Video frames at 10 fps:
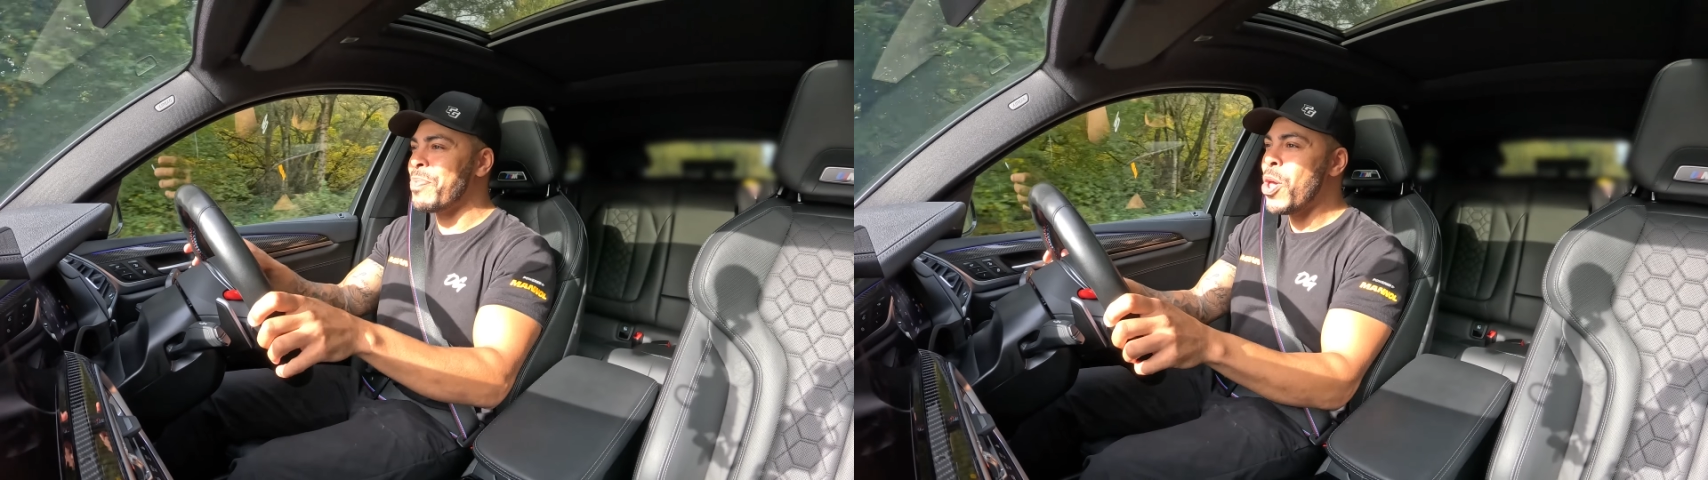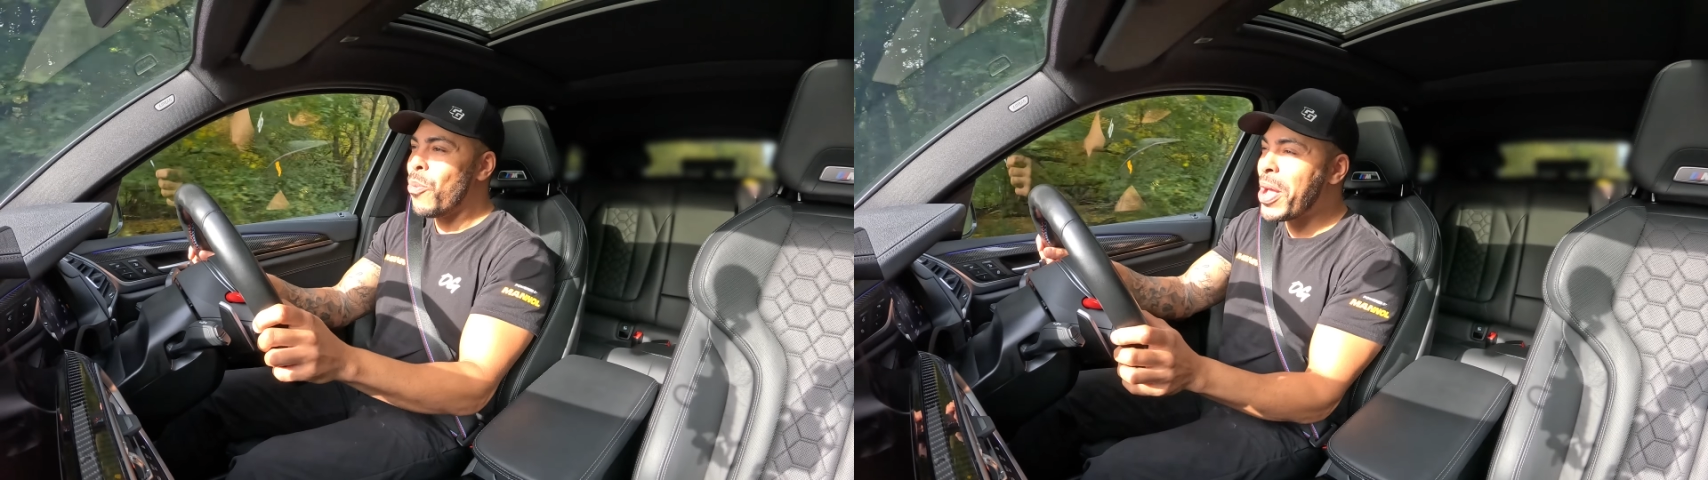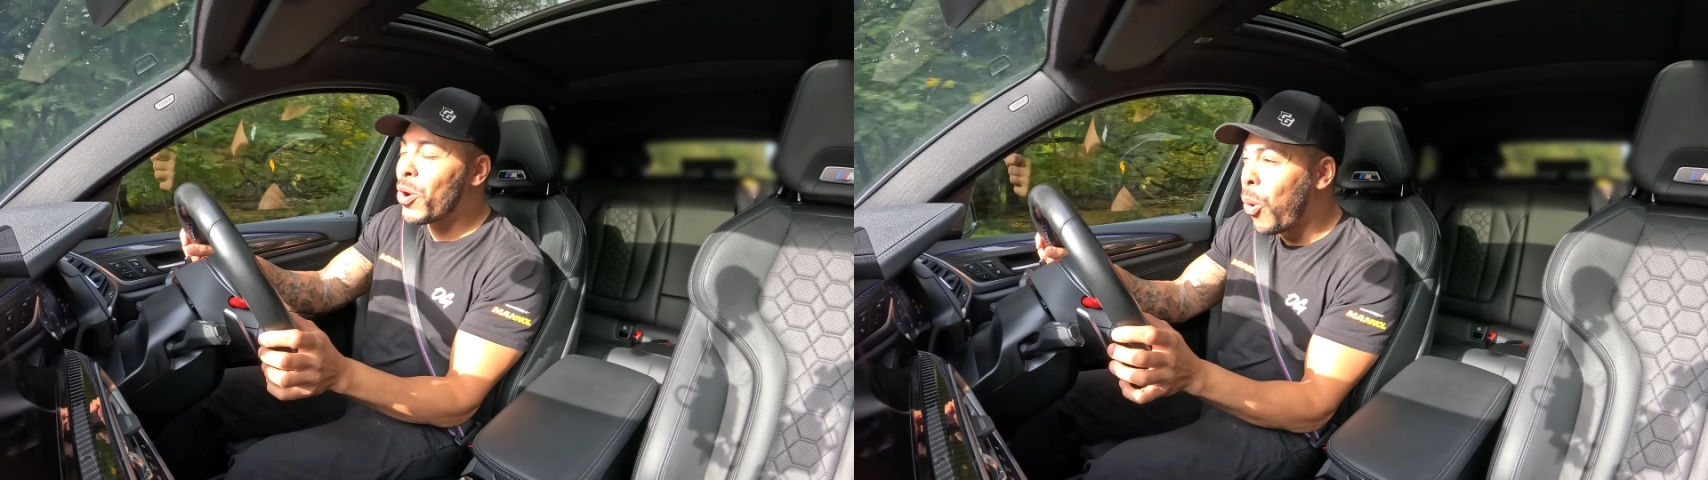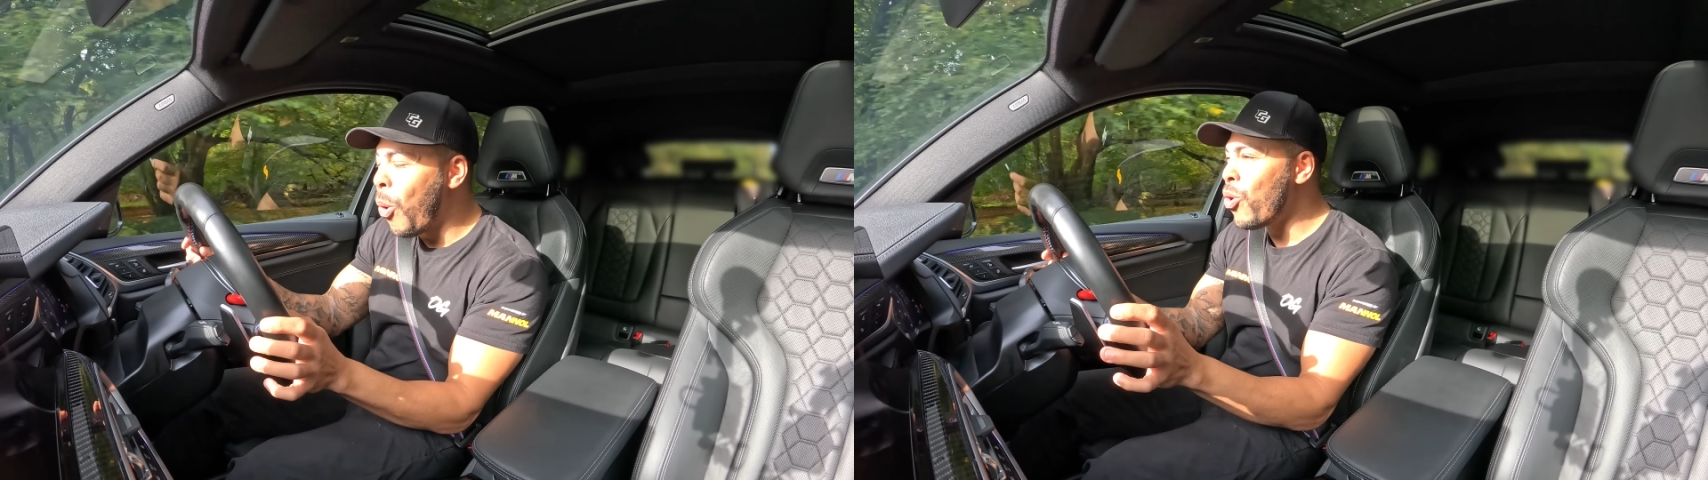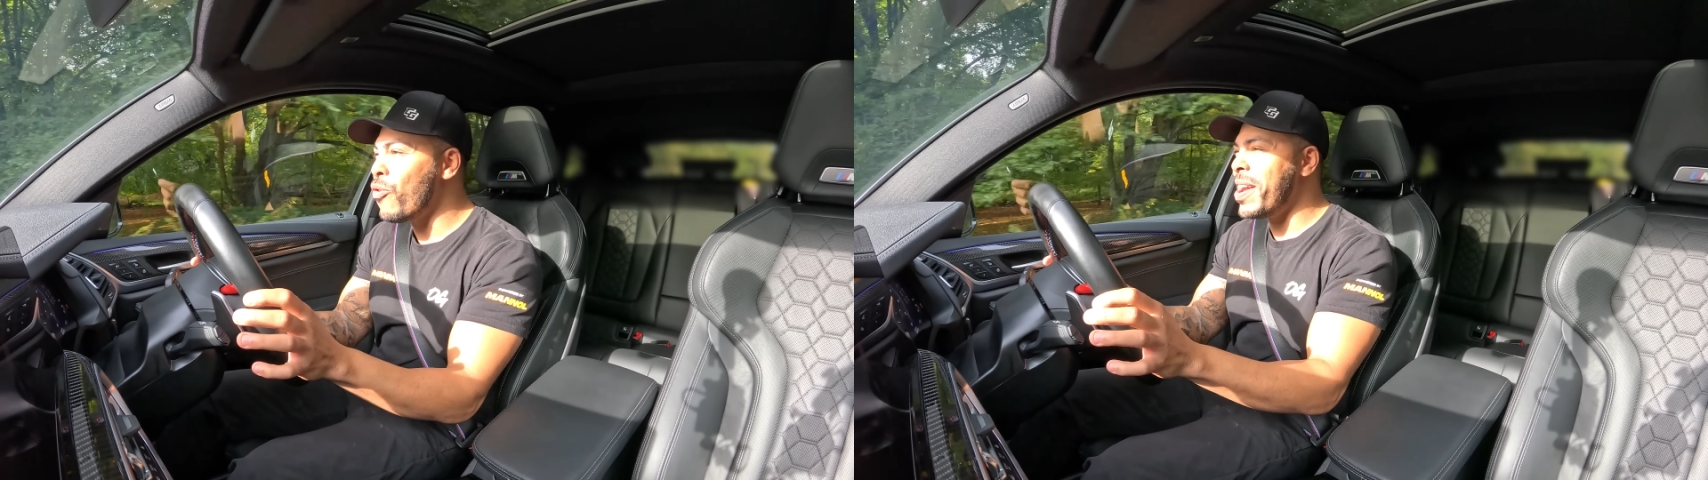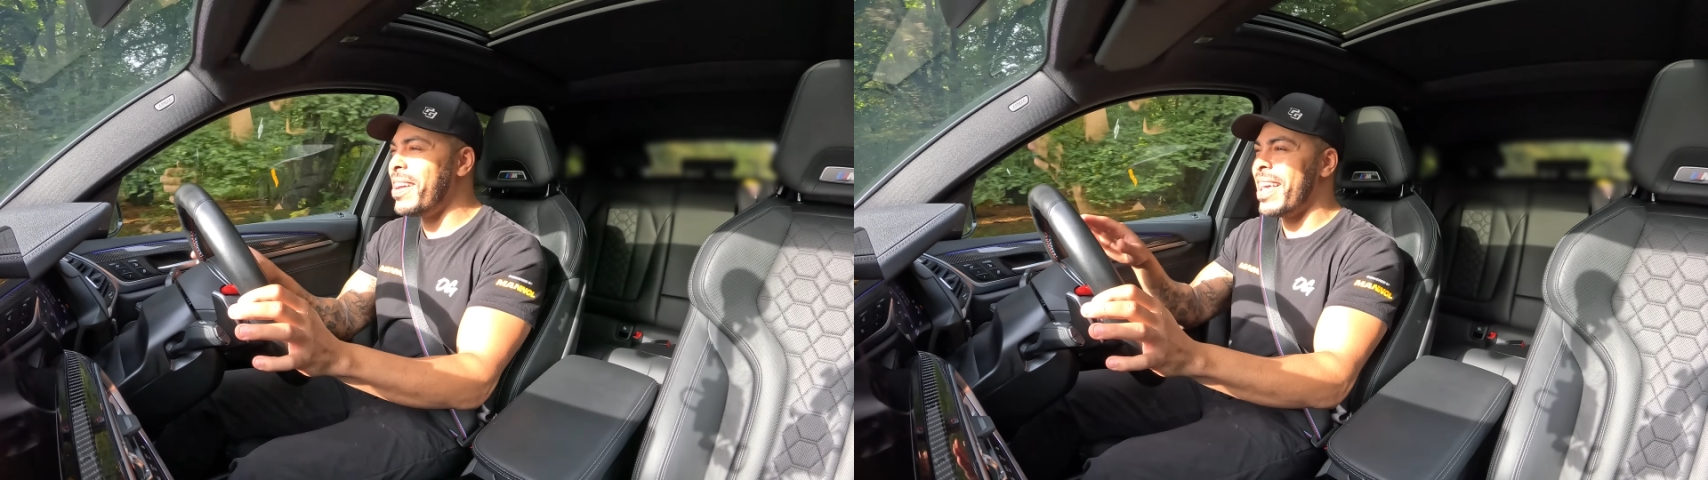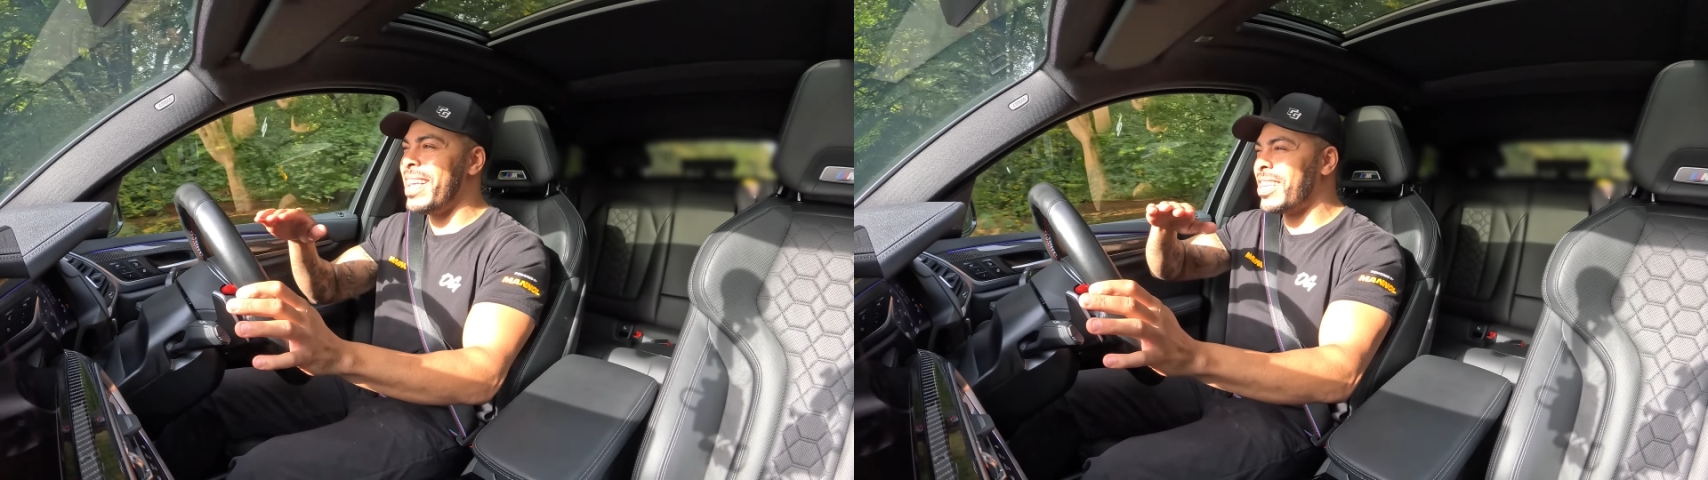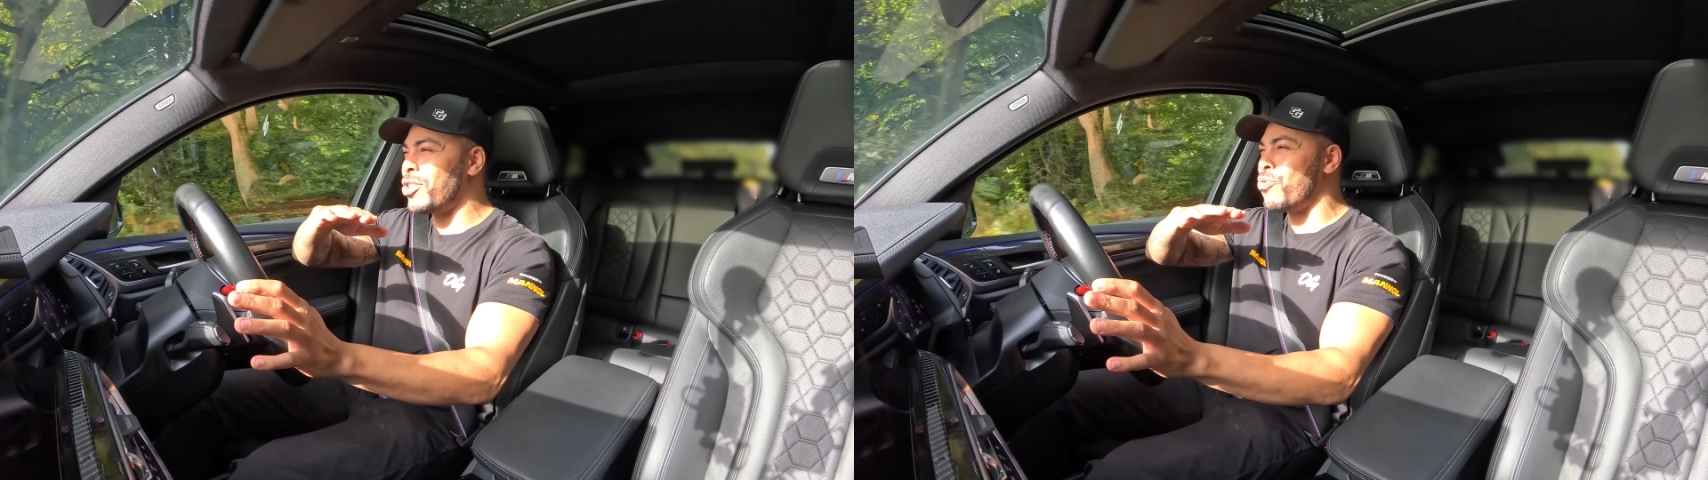When cornering, it
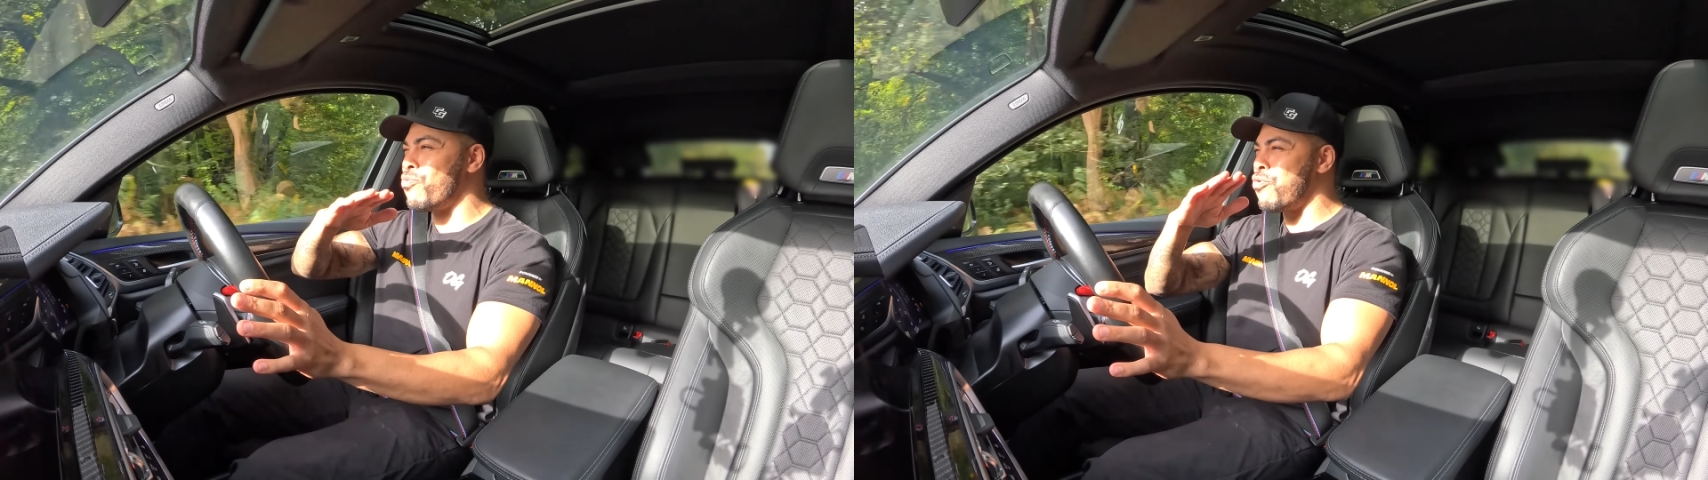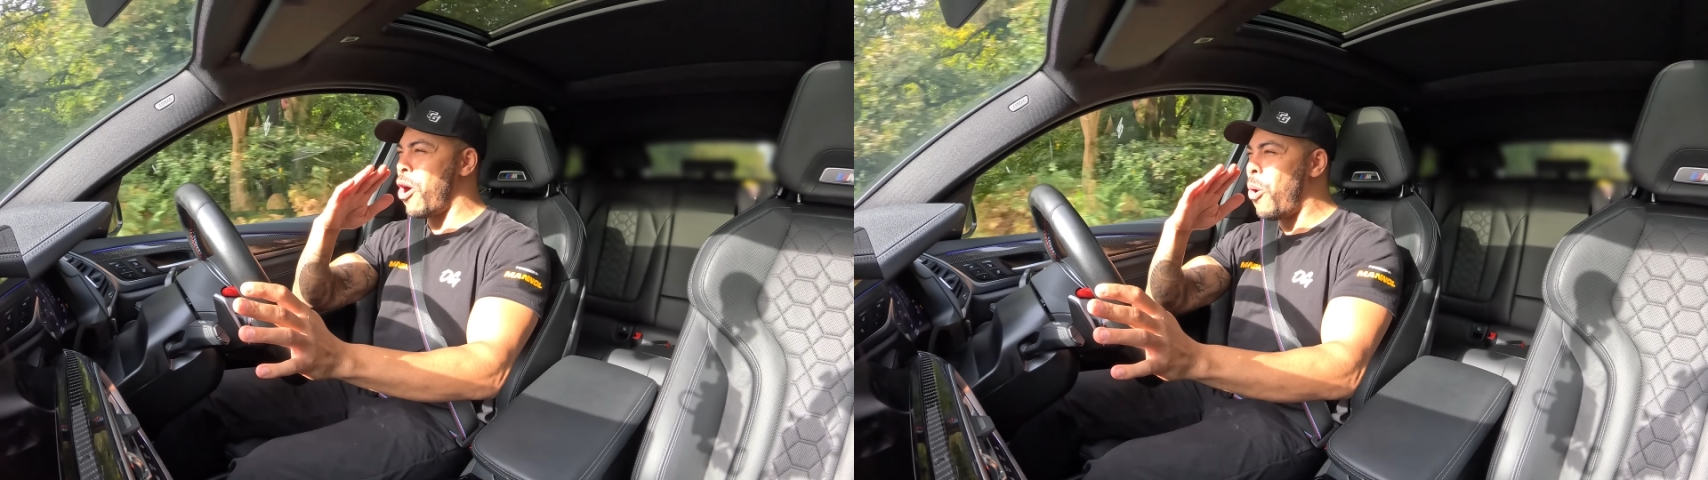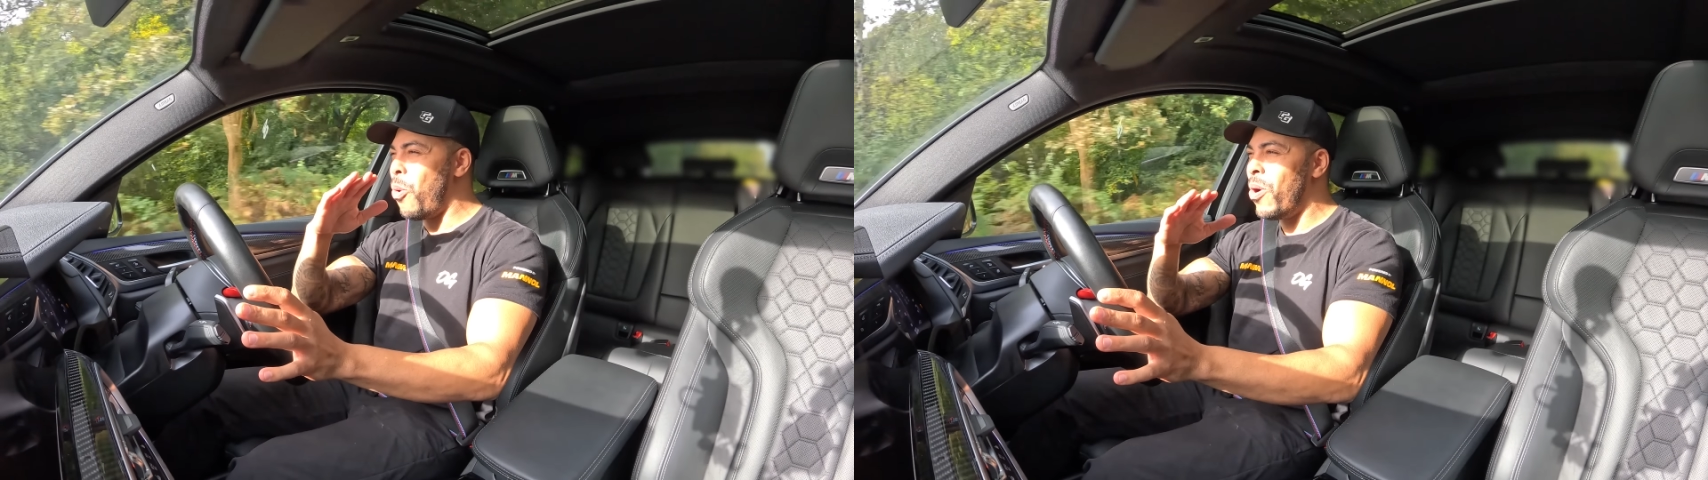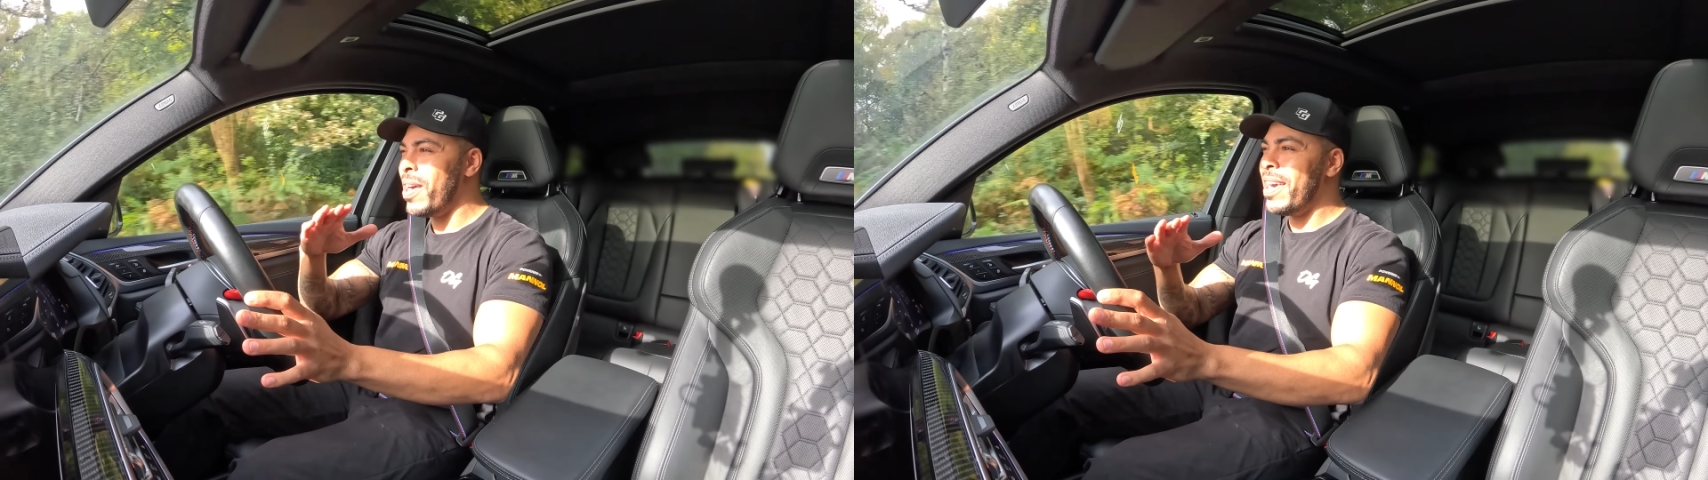doesn't roll.